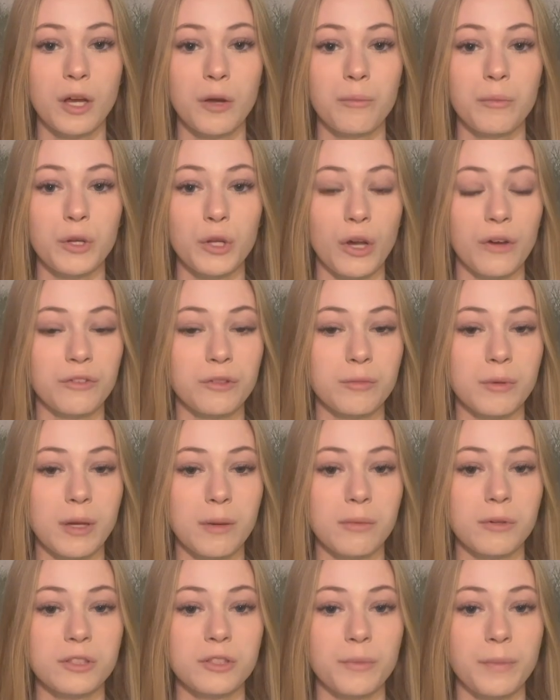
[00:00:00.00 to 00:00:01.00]
but you have to be
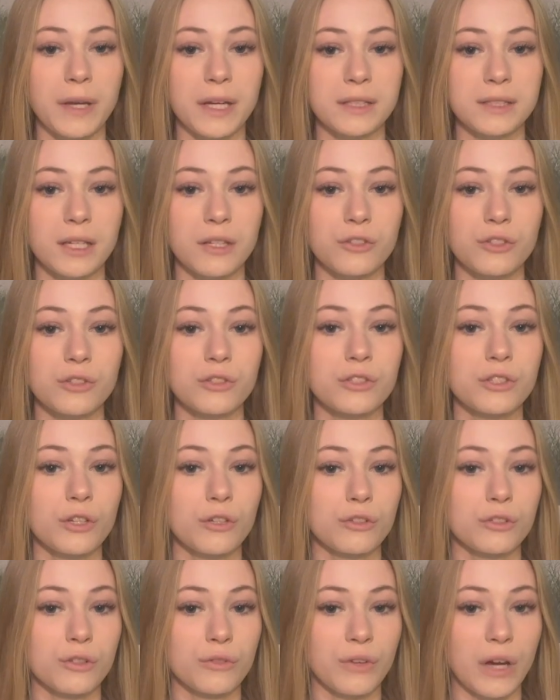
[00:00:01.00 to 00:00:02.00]
able to pay attention to
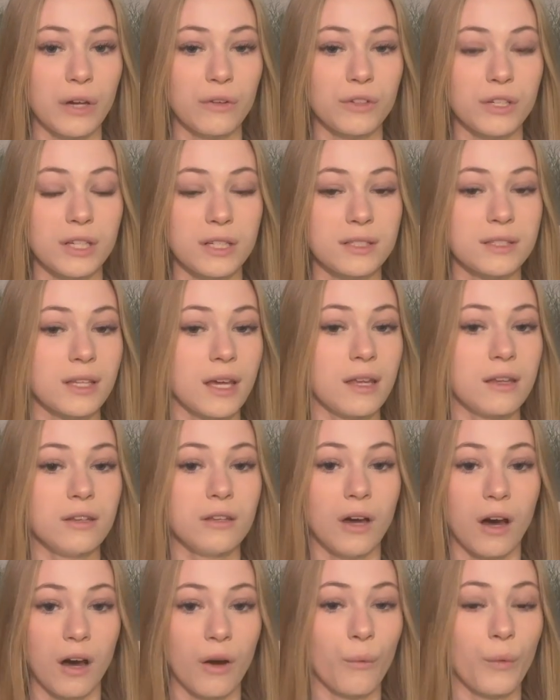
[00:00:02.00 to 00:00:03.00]
your surroundings and
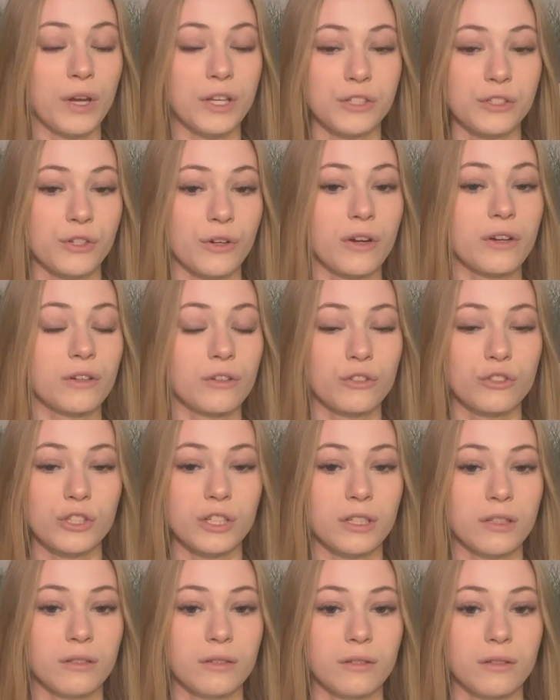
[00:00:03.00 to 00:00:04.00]
not waste your energy.